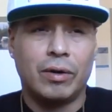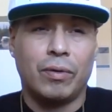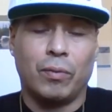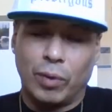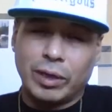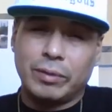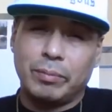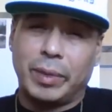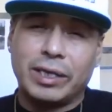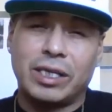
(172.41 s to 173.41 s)
What
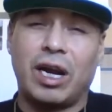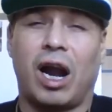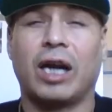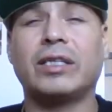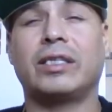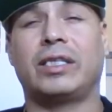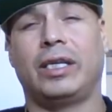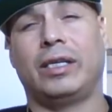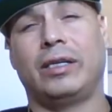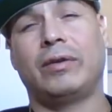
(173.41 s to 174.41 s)
makes your heart
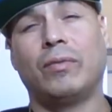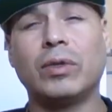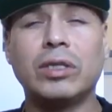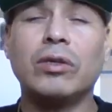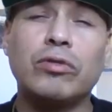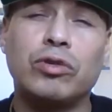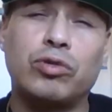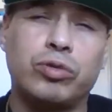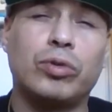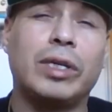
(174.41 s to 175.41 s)
sing? What do you
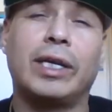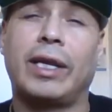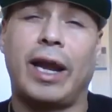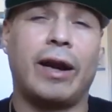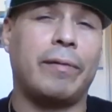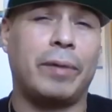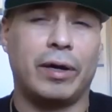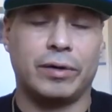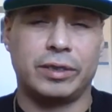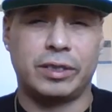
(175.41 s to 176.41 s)
truly care
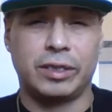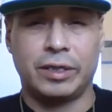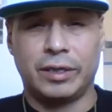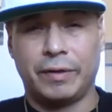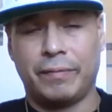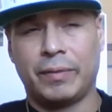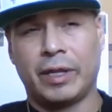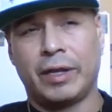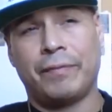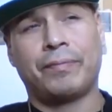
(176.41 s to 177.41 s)
about?
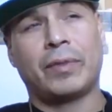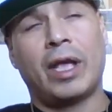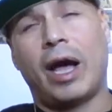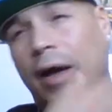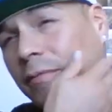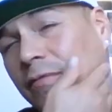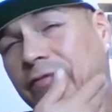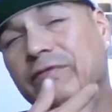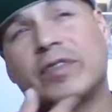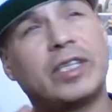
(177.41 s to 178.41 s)
I
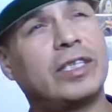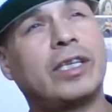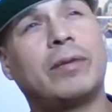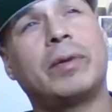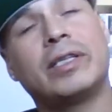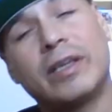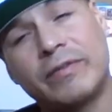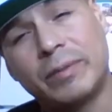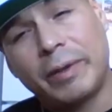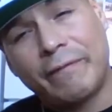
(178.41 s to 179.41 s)
consider myself
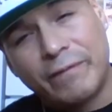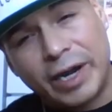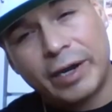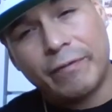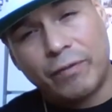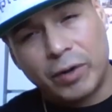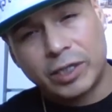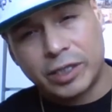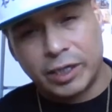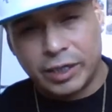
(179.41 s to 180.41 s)
to be very
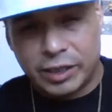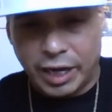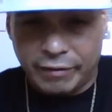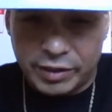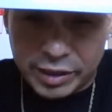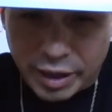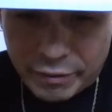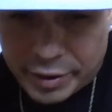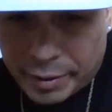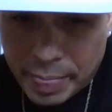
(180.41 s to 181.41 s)
fortunate to have
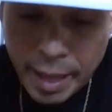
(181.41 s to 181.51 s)
discovered